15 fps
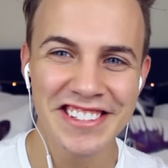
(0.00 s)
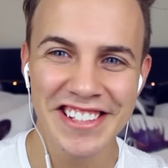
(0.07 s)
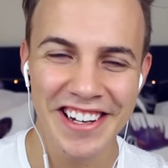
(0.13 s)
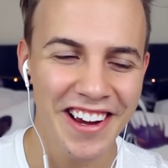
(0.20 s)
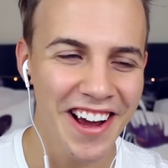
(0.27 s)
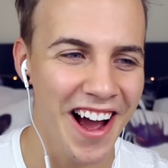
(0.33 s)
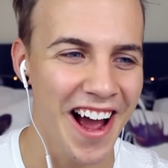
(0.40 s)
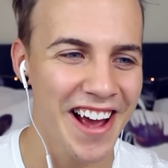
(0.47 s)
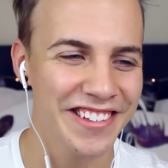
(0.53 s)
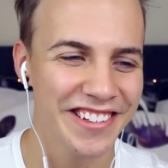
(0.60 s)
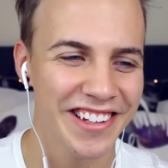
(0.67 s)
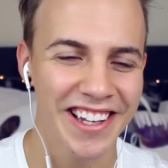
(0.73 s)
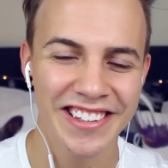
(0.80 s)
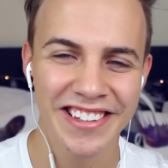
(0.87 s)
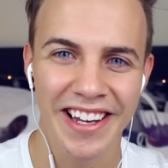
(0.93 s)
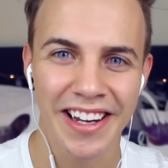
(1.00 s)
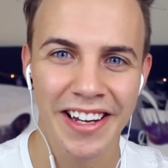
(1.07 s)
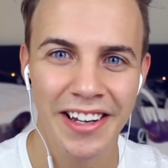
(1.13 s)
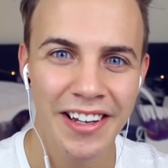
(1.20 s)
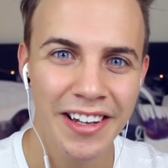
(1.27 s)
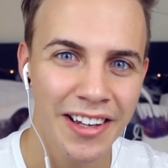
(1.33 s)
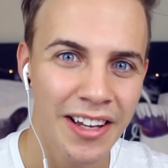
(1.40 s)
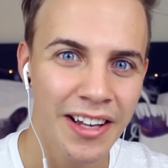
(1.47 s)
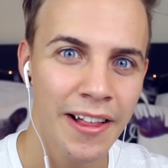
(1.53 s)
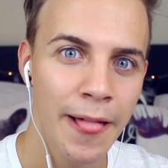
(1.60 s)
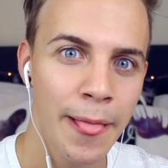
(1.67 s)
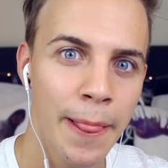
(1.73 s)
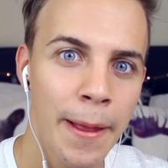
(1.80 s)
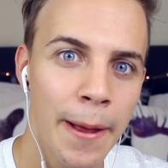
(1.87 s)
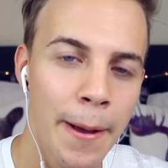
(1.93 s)
see her eyes on that? It's like...
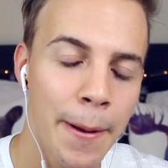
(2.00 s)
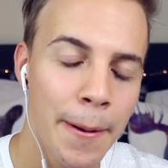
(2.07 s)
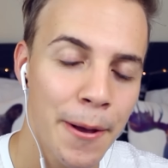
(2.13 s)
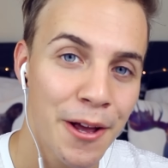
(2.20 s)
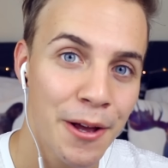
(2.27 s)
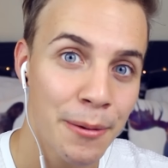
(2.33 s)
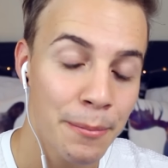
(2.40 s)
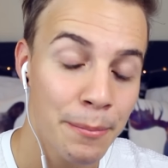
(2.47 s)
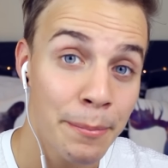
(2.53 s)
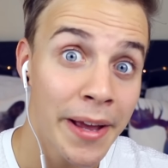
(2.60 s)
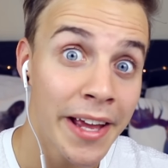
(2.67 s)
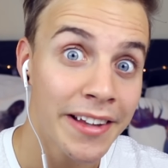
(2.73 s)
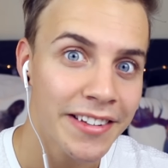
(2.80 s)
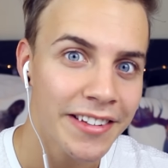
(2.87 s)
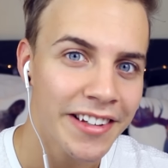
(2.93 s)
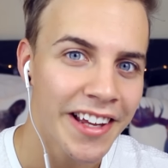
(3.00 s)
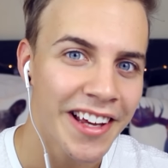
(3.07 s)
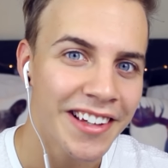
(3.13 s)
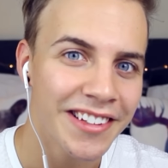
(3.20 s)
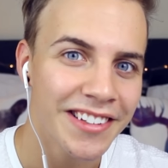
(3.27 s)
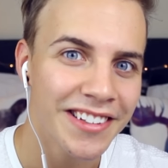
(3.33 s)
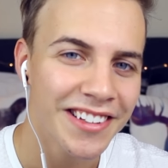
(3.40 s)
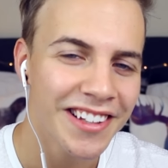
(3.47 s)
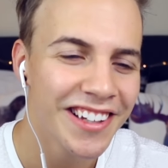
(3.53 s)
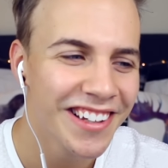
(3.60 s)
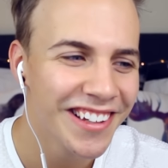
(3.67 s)
business.